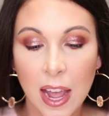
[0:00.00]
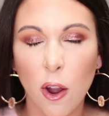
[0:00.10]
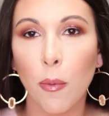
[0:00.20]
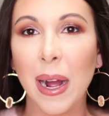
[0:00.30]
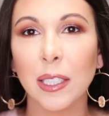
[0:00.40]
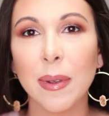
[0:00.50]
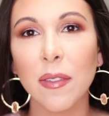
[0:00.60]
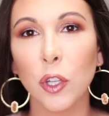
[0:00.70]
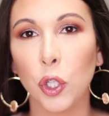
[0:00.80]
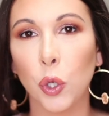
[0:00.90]
It reminds me
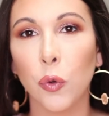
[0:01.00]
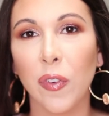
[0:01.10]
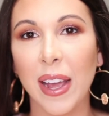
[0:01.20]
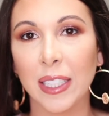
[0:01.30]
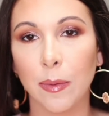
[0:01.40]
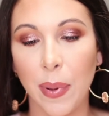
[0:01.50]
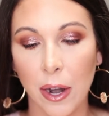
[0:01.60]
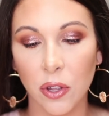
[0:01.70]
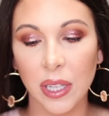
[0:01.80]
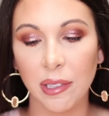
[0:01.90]
of the Too Faced
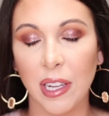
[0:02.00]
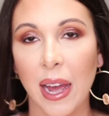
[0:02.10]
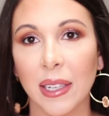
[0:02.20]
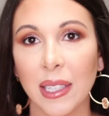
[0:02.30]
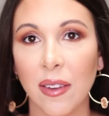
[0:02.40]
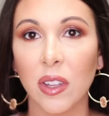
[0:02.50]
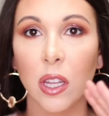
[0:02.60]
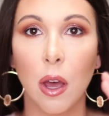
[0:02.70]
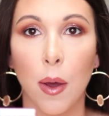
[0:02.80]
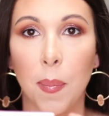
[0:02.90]
Better Than Sex. Even
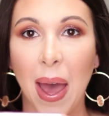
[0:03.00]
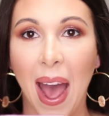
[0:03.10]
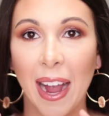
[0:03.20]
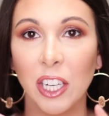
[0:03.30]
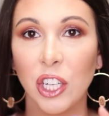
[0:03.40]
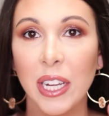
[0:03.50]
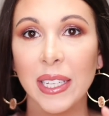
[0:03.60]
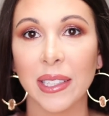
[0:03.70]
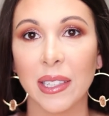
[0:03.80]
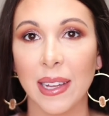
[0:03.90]
the packaging
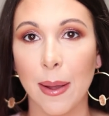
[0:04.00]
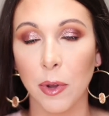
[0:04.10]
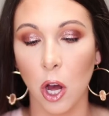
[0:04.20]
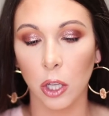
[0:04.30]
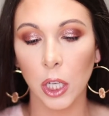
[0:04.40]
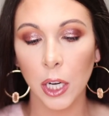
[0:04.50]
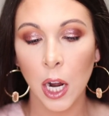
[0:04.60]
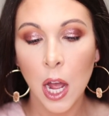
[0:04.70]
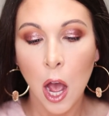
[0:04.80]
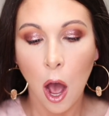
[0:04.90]
is the same color,
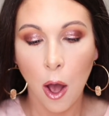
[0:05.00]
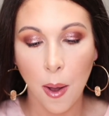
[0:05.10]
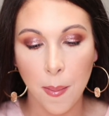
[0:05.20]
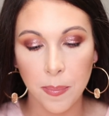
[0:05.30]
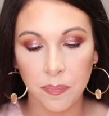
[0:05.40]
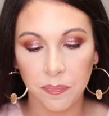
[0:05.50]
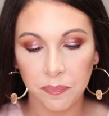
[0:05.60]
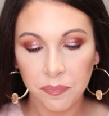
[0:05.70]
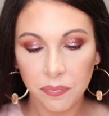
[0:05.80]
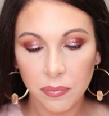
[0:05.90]

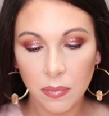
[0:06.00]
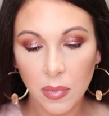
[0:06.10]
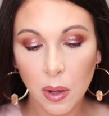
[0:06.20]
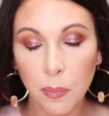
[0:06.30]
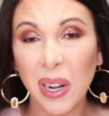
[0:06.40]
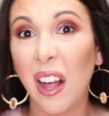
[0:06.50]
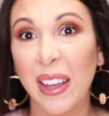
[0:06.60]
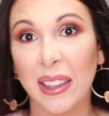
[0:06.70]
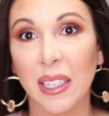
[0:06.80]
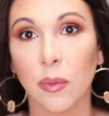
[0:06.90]
but I
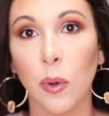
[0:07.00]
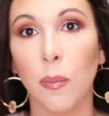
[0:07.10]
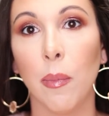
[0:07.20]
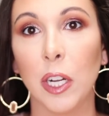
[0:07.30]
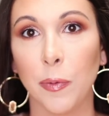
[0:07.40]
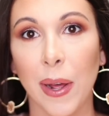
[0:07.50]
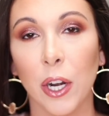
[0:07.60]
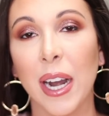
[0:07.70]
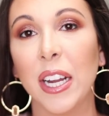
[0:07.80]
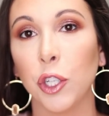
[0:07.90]
like this one much
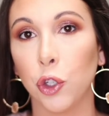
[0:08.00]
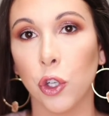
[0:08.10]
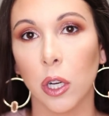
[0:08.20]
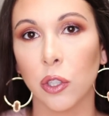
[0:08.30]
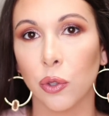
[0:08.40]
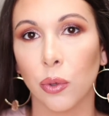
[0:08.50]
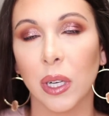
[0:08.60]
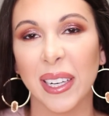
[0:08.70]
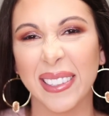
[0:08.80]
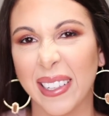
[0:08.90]
better, and it's
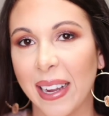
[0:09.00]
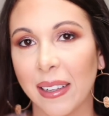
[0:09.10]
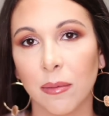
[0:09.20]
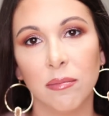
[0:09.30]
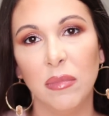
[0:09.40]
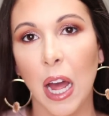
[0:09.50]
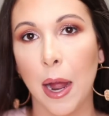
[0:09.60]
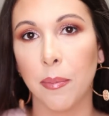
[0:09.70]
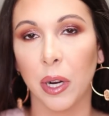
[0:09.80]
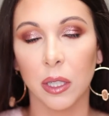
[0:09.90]
drugstore. It's like
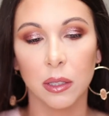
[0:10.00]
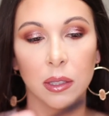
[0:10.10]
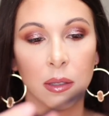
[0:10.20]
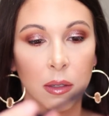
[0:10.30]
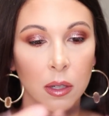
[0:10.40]
$9.